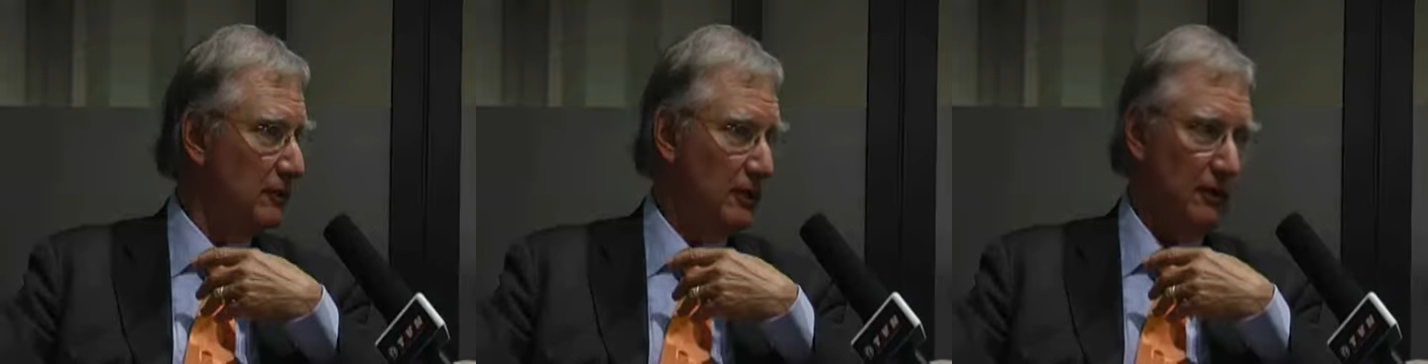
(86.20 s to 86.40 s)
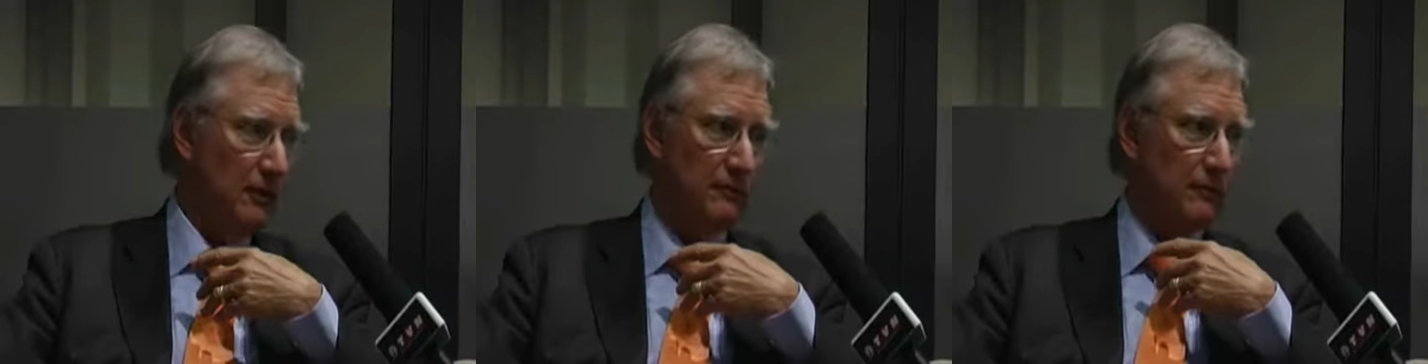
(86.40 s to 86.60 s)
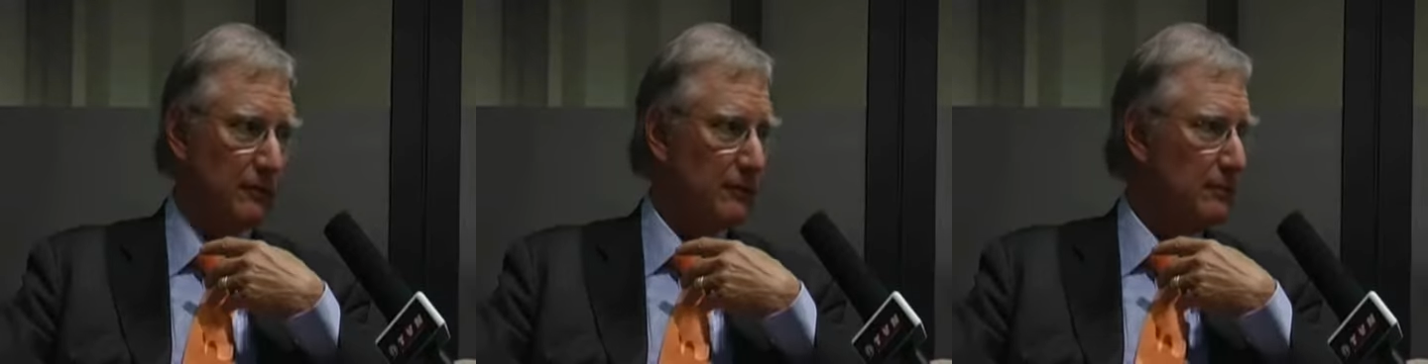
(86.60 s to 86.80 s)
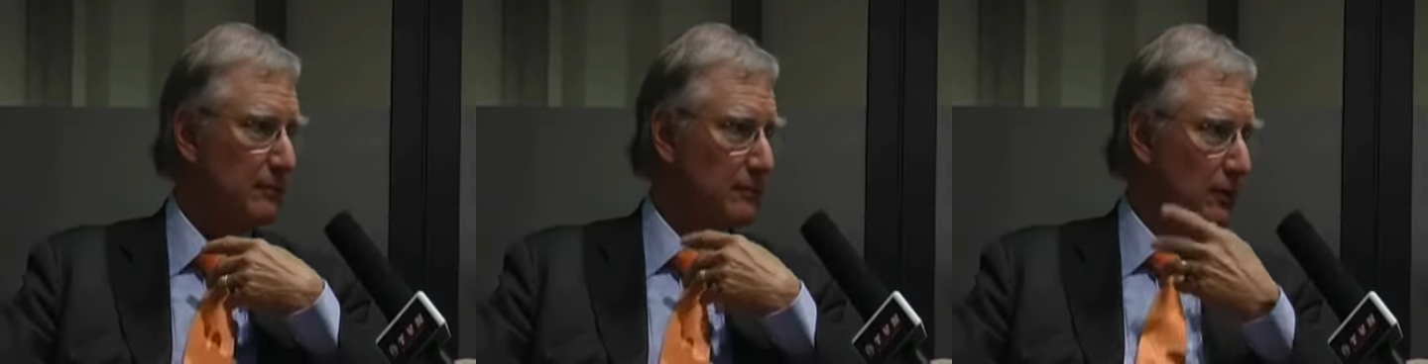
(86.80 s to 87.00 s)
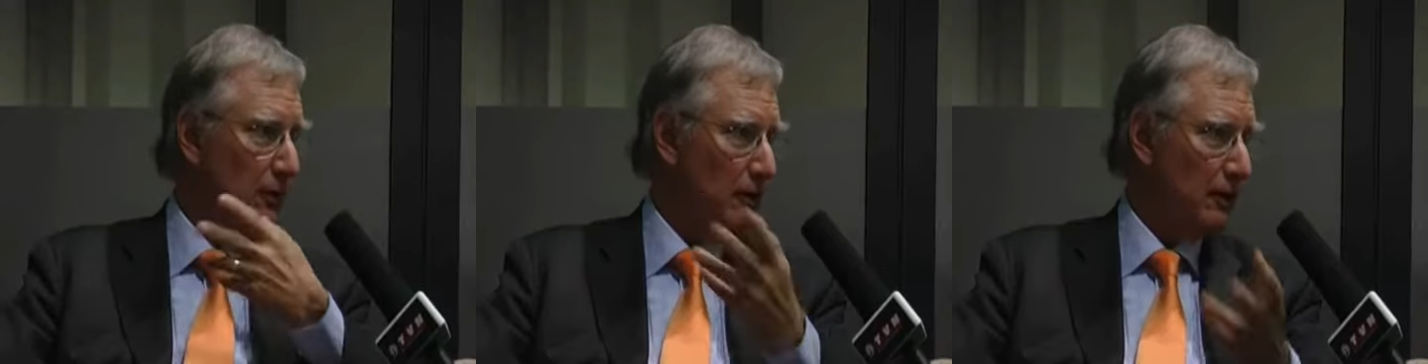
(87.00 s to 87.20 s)
know, from
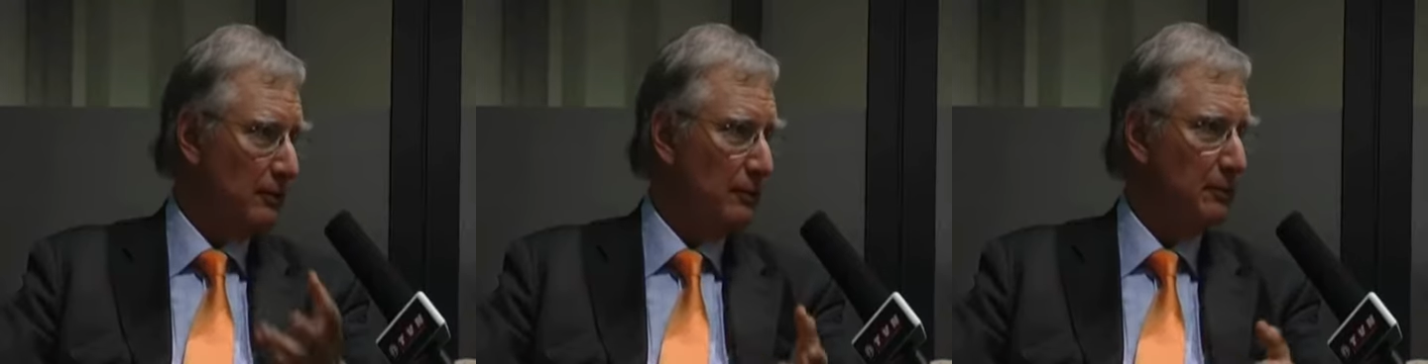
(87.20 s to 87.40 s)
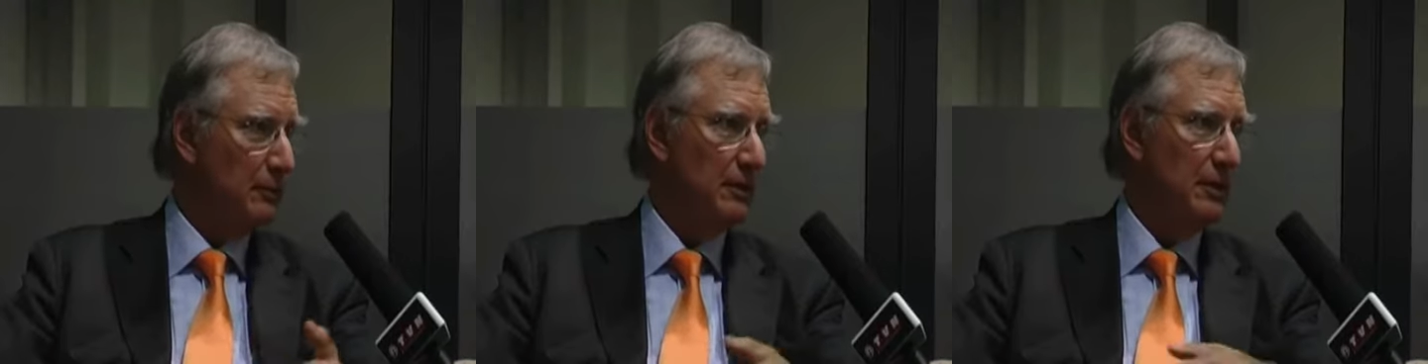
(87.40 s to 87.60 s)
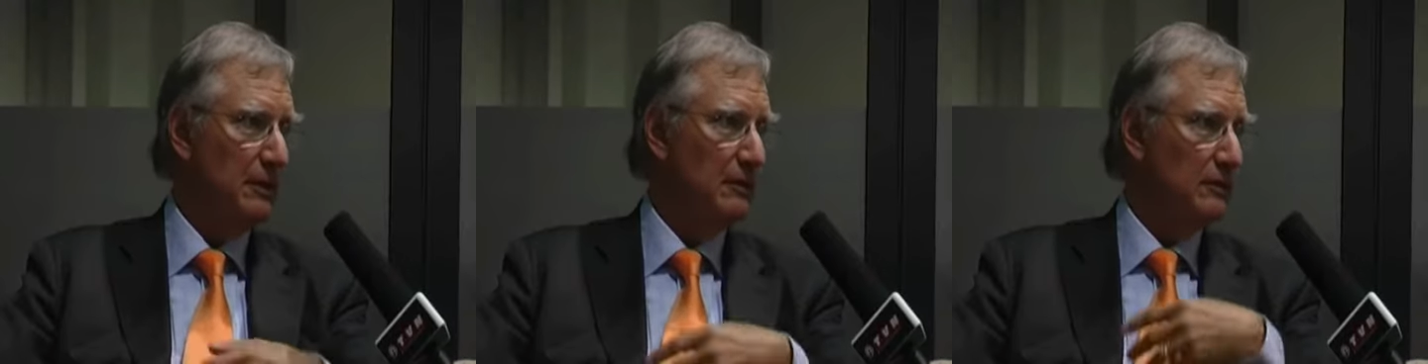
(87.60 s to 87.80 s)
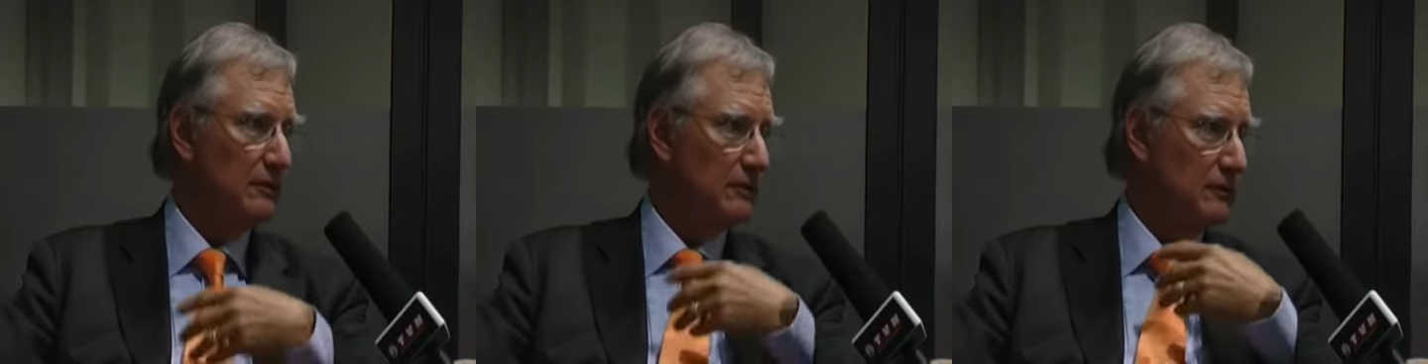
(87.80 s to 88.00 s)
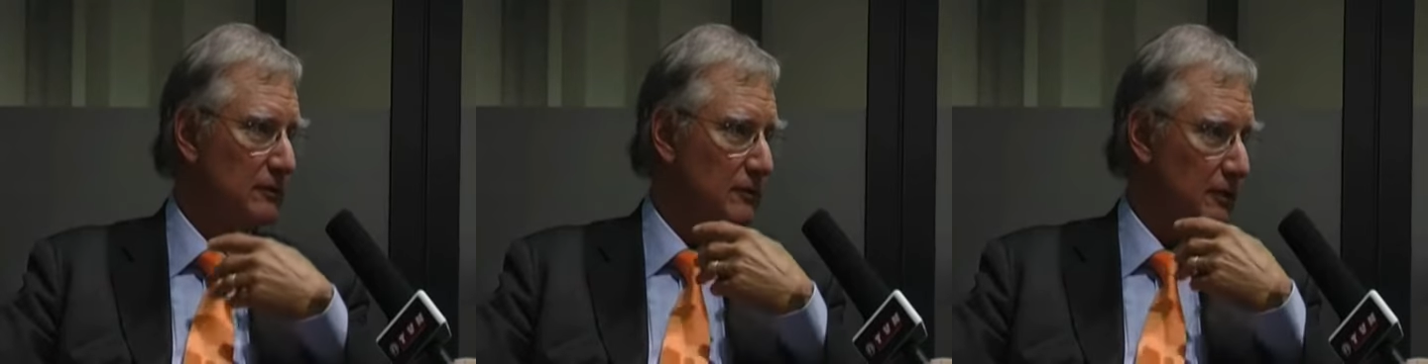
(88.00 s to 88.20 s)

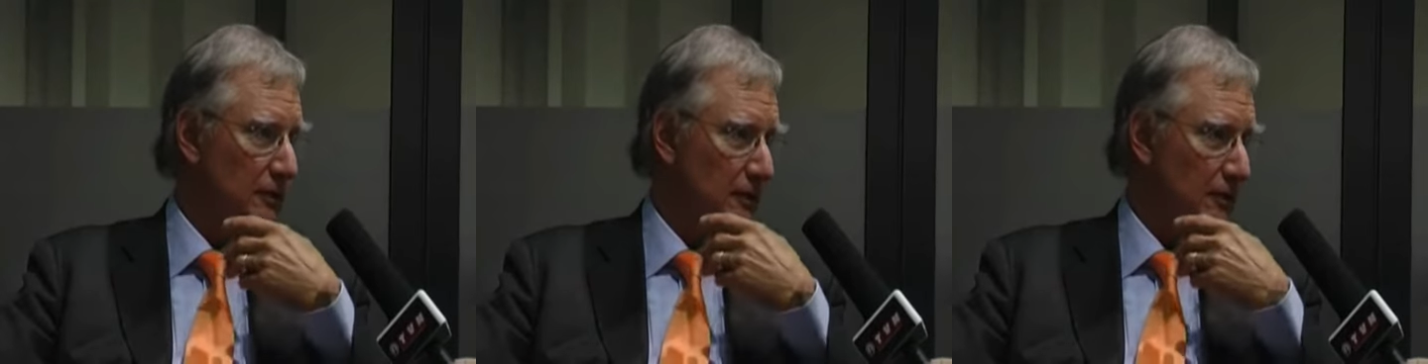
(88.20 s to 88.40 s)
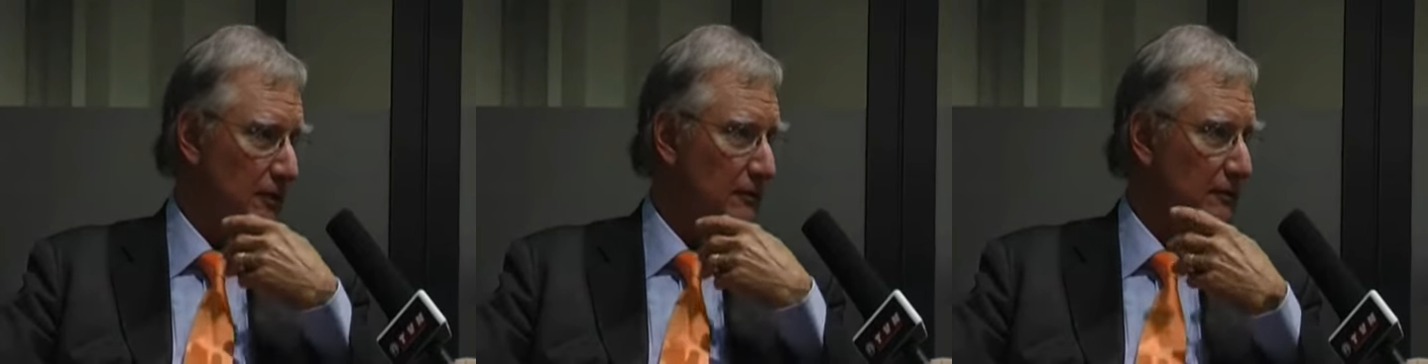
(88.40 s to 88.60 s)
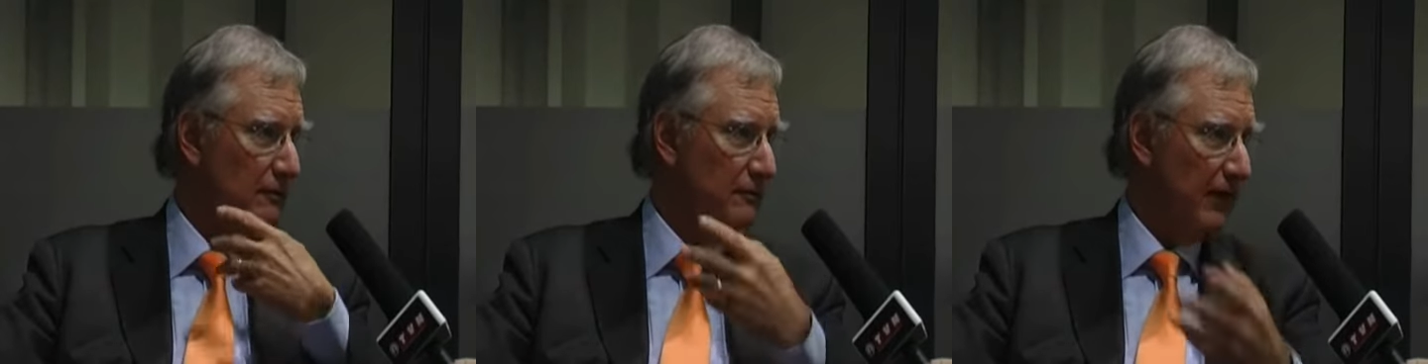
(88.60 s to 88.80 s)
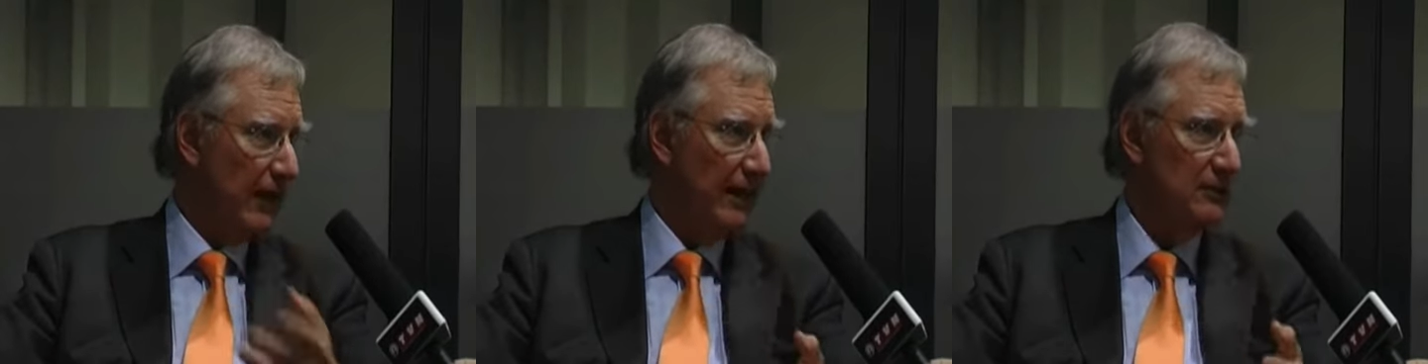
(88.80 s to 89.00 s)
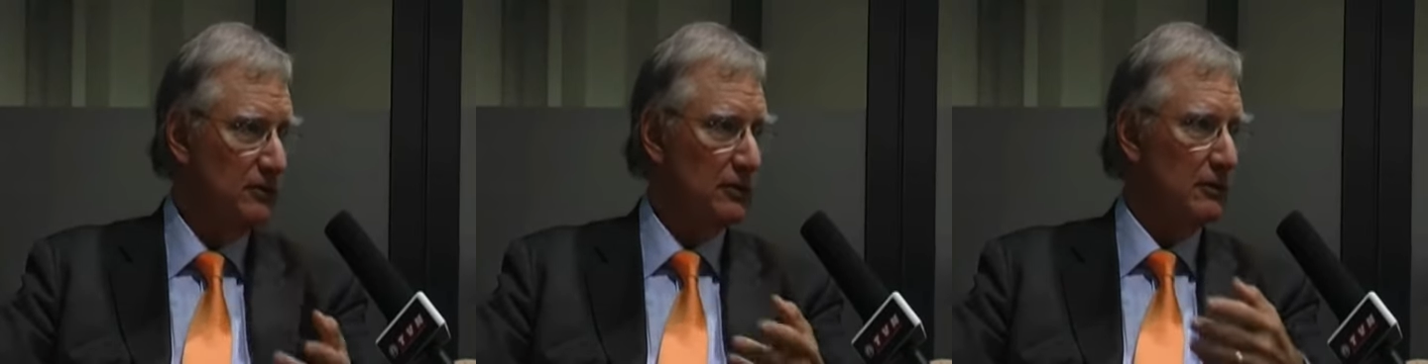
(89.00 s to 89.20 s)
automobiles to
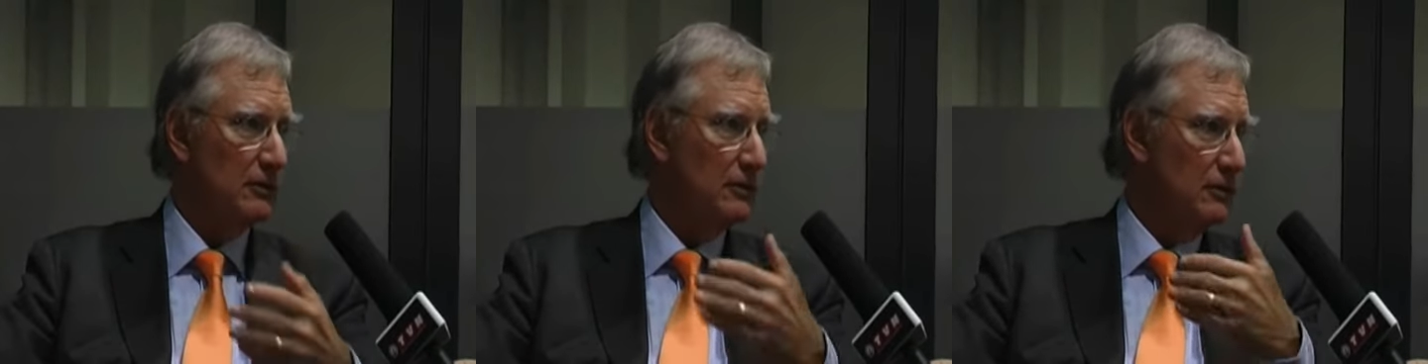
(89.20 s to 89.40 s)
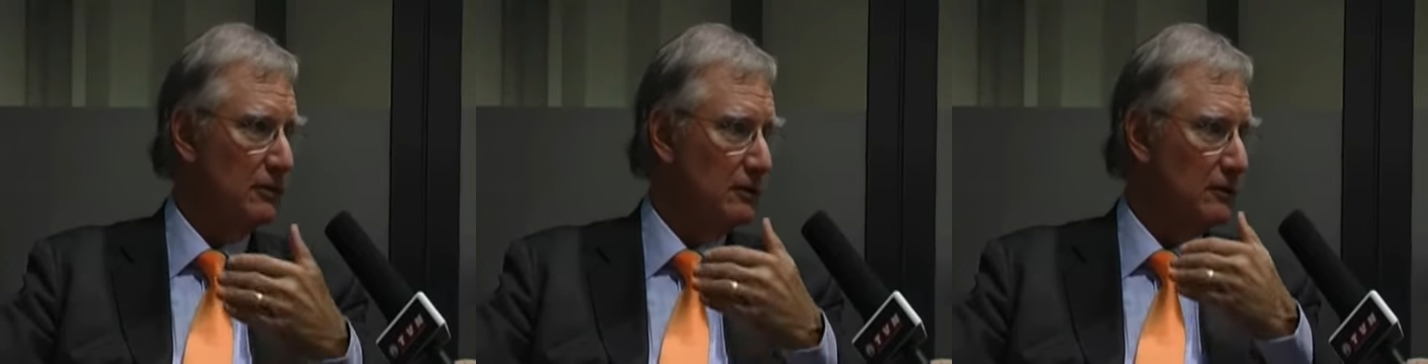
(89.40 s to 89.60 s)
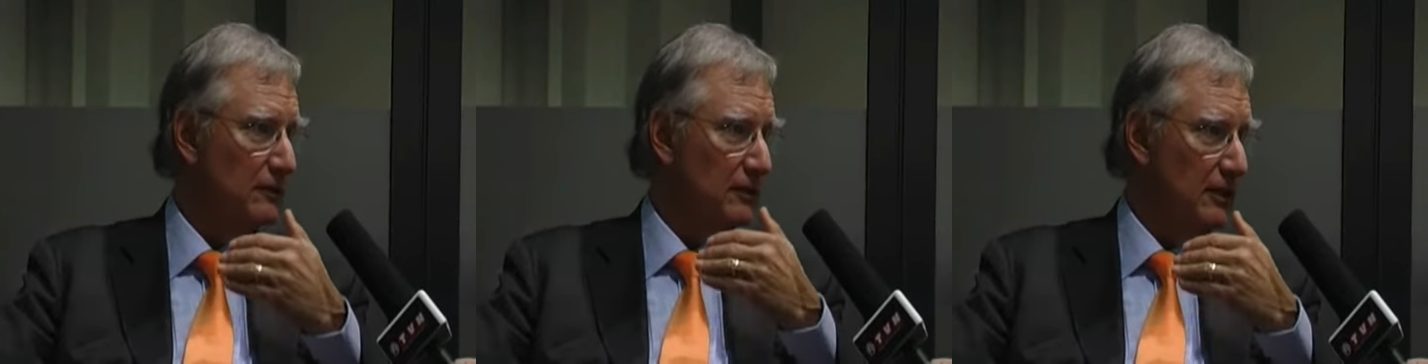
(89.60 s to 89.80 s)
fashion goods,